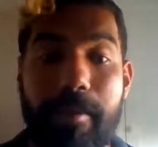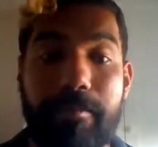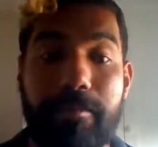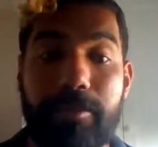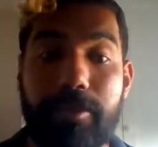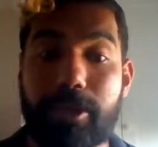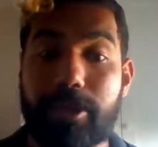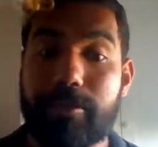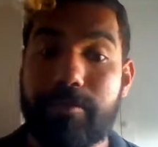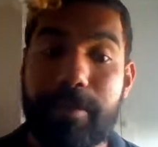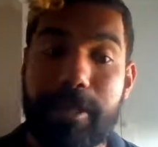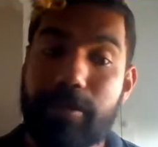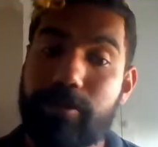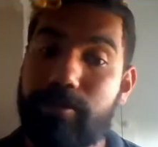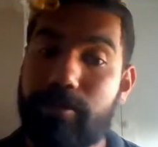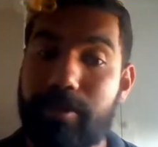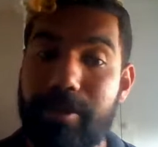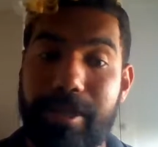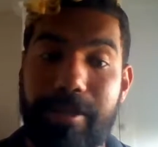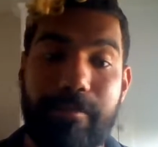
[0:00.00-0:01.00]
Just make
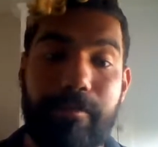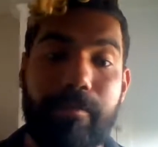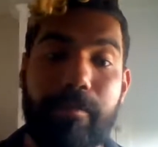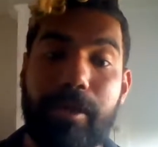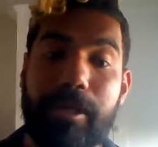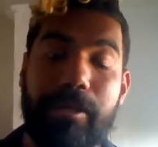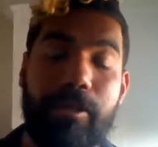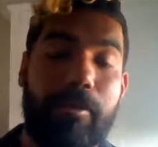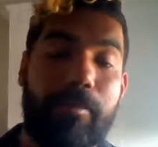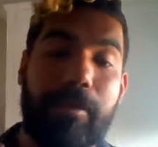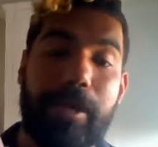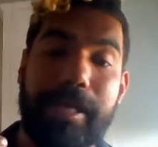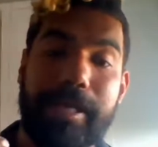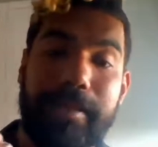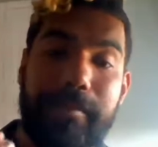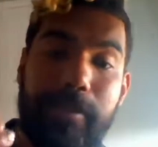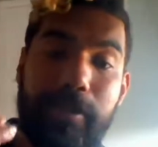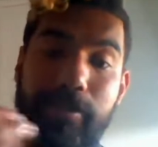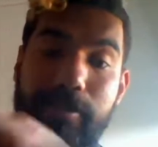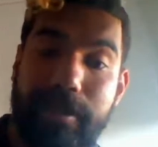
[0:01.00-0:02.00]
sure that whether you're putting
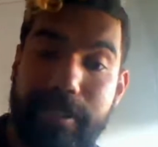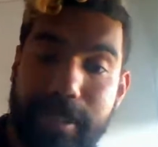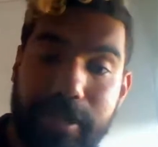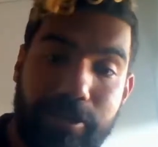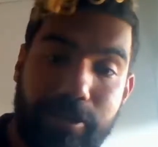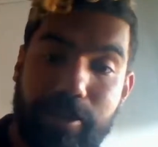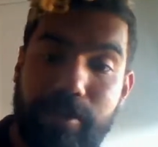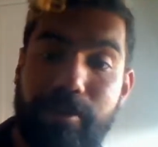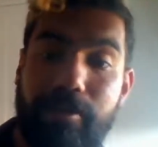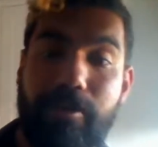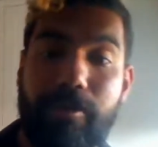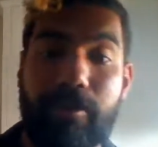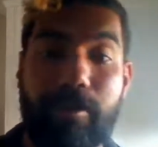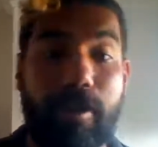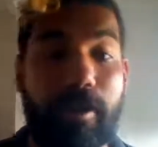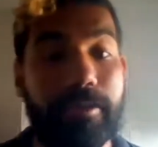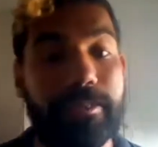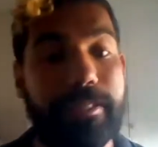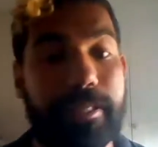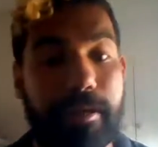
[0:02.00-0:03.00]
them in your session or your
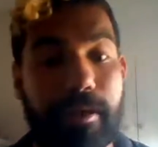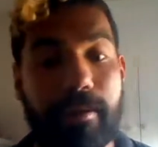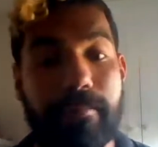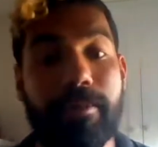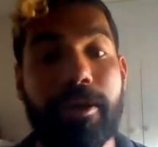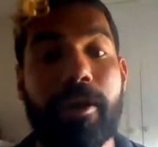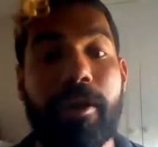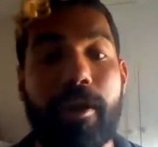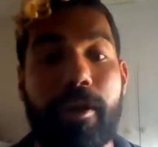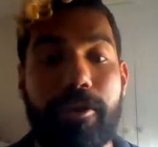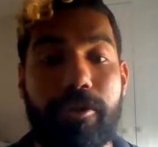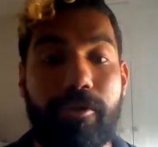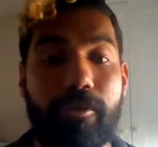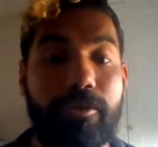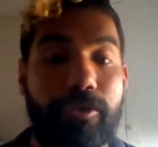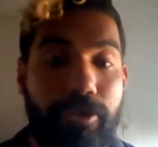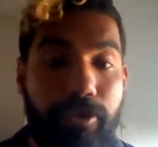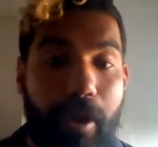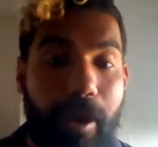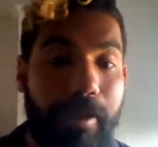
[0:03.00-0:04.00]
content hub,
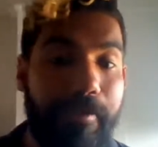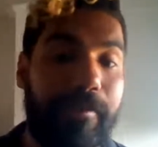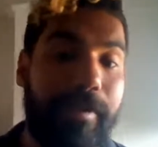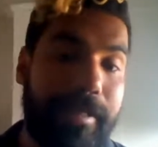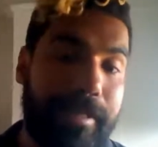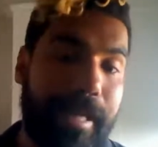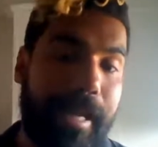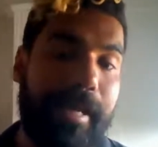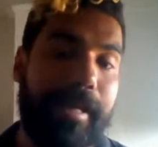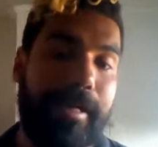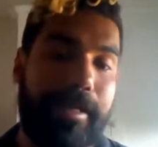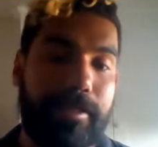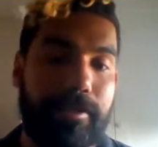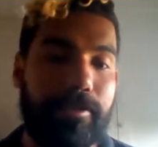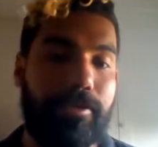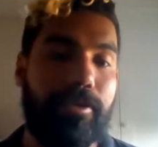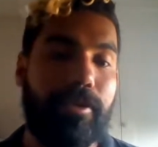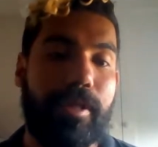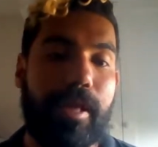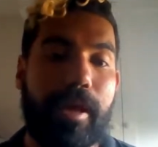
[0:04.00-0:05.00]
you're driving delegates
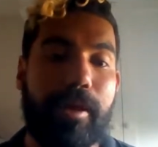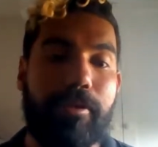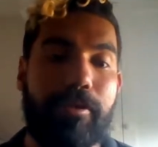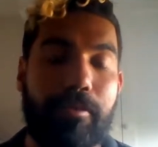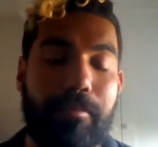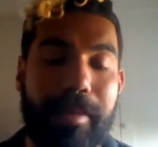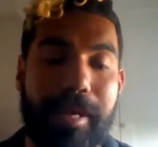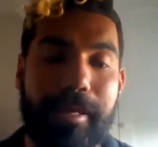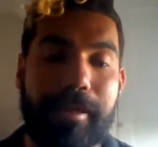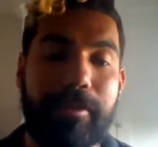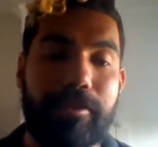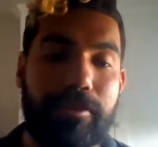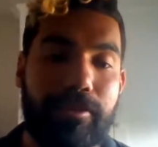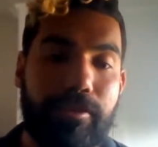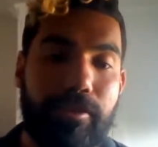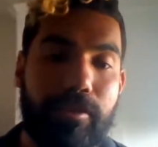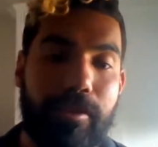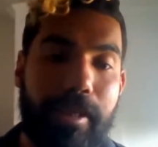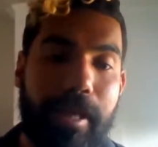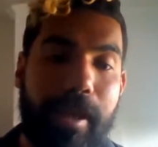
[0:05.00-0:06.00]
to that. You're making
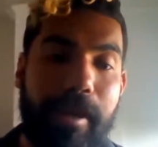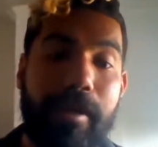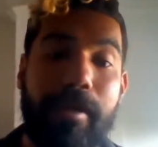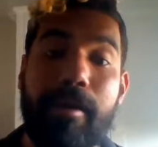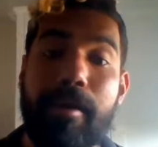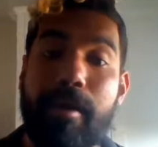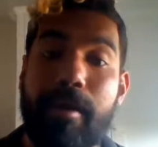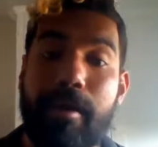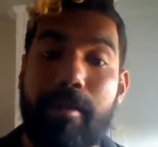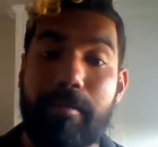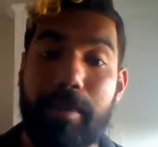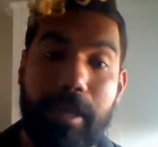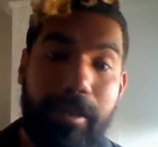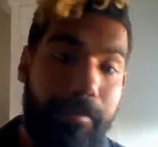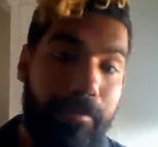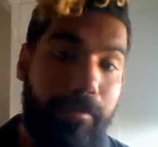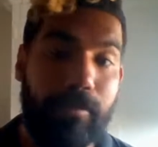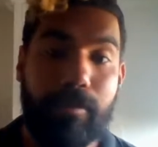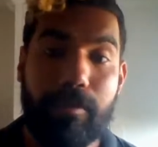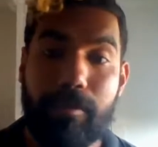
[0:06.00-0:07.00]
sure that
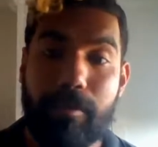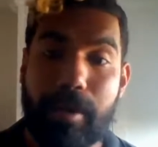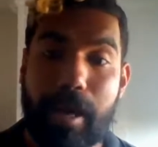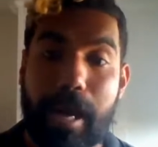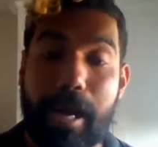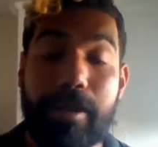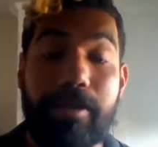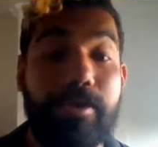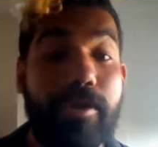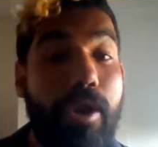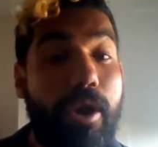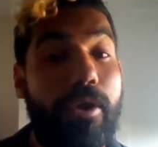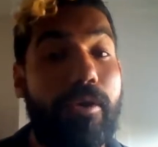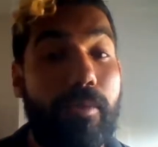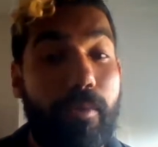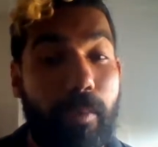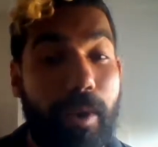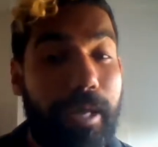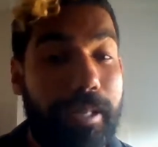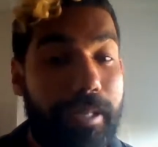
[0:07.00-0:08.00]
people
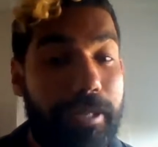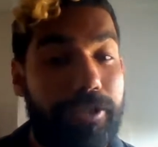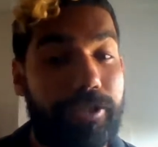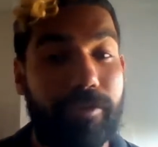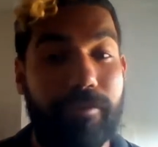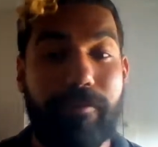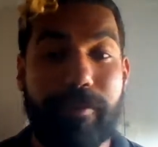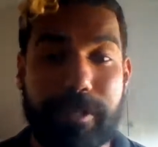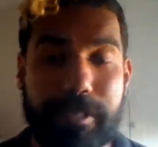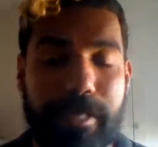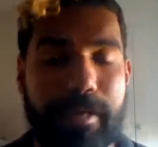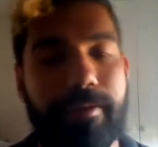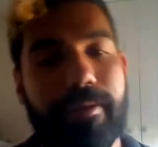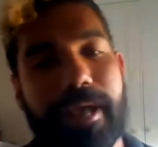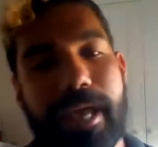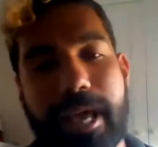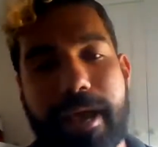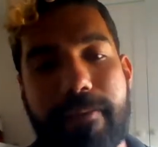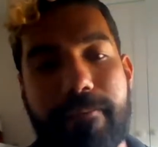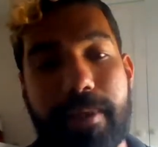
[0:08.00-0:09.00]
know why they should visit.
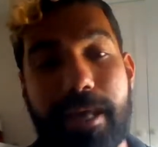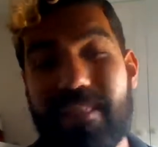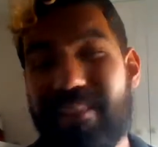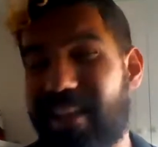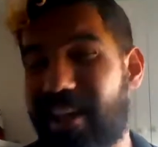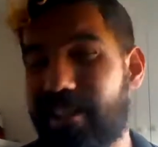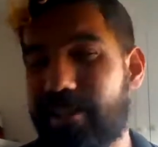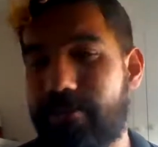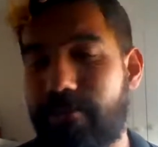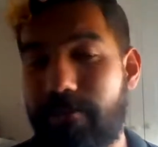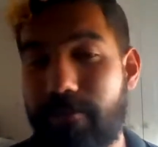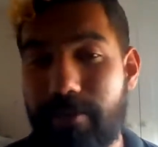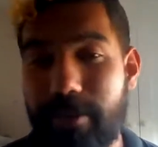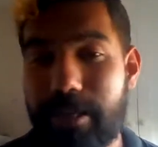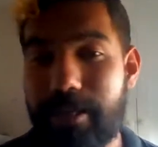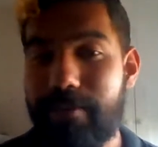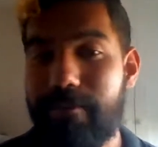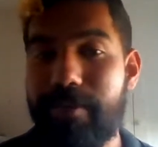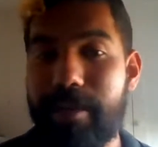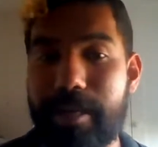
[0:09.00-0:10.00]
And that's
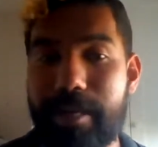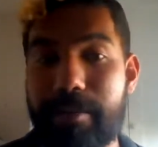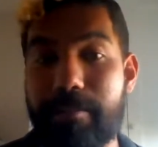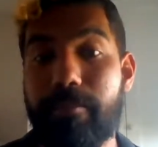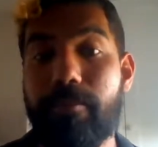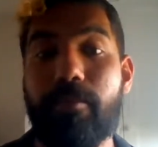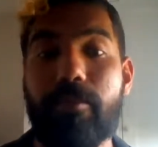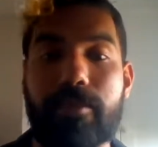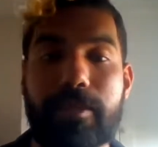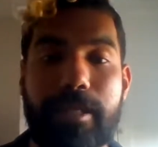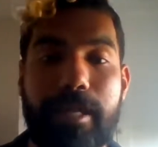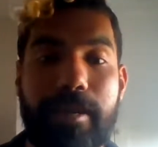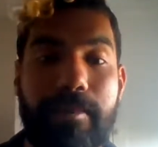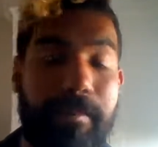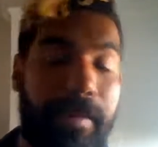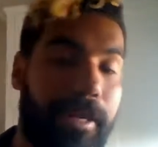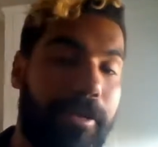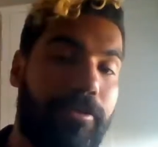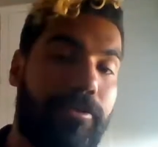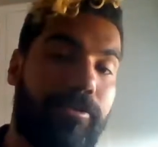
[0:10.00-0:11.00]
really, really important in
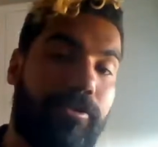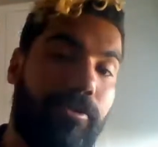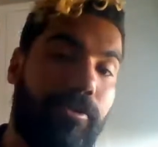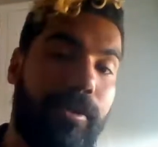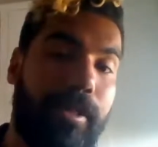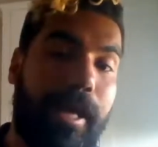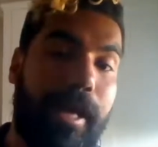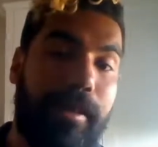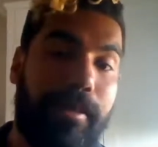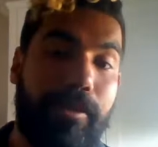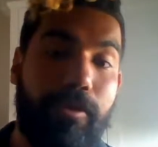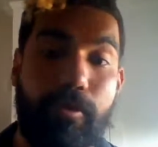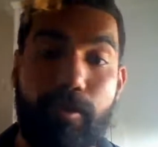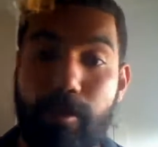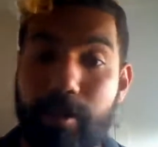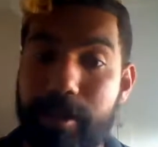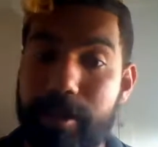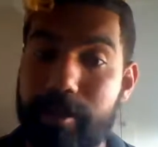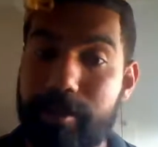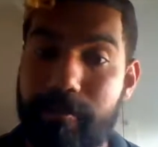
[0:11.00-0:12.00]
making sure that the
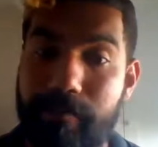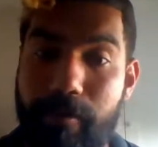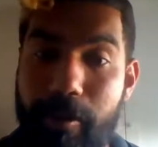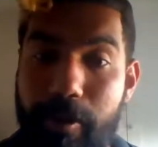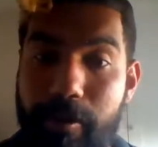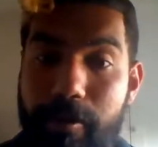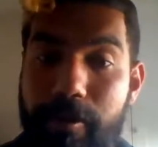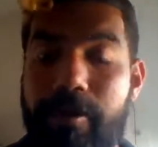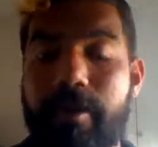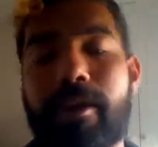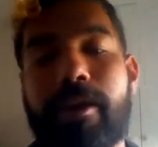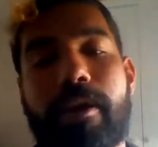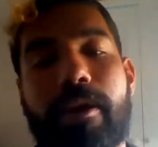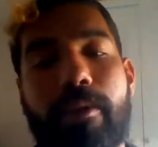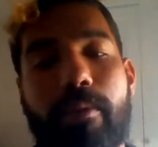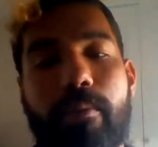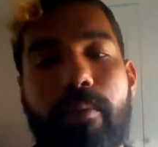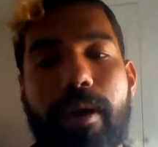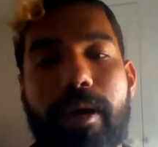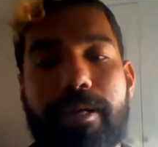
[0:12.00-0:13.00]
audience flow
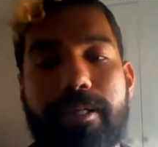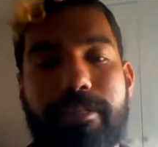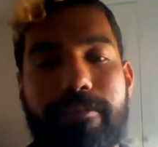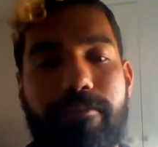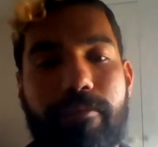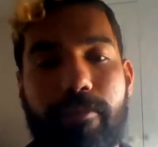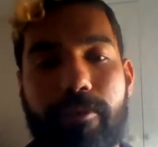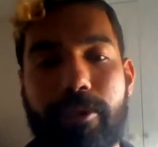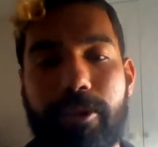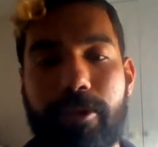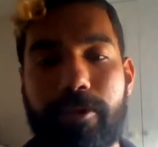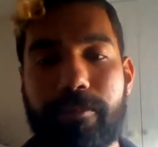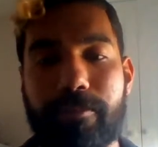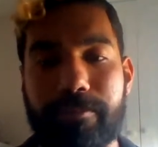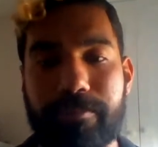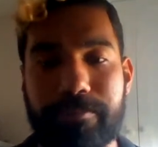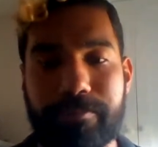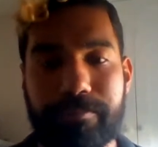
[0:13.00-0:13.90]
works for you.